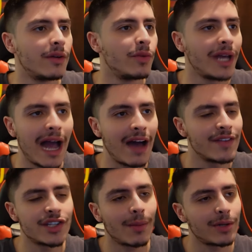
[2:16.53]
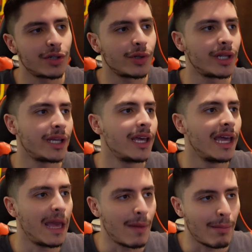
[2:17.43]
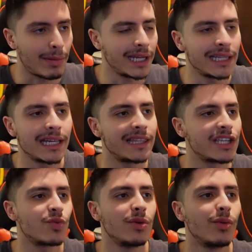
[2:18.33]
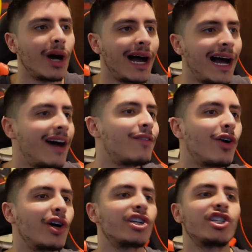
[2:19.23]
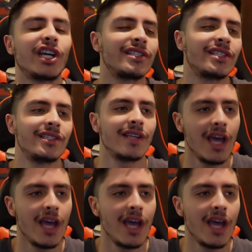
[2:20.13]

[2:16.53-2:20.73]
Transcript: We have this opportunity, and by playing like this, we will have our chances.